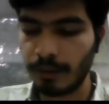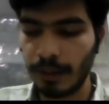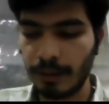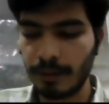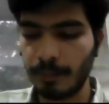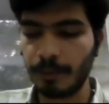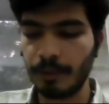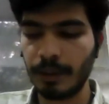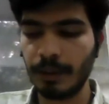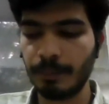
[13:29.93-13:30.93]
that.
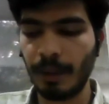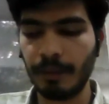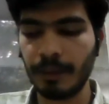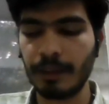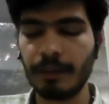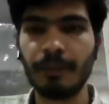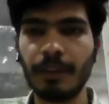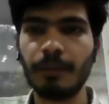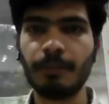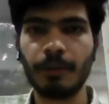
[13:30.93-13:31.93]
Suppose in power system,
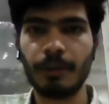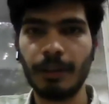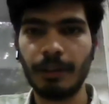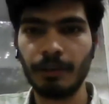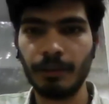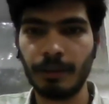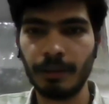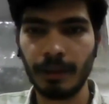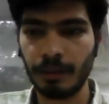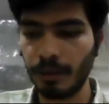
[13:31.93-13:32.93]
we mostly use
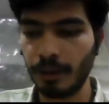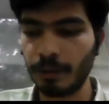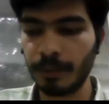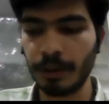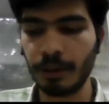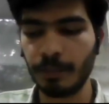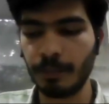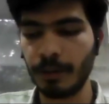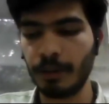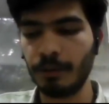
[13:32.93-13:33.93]
synchronous machine to
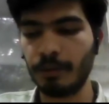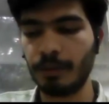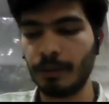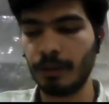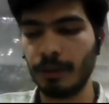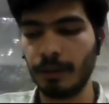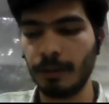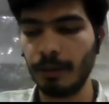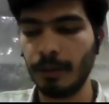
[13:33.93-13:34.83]
produce uh,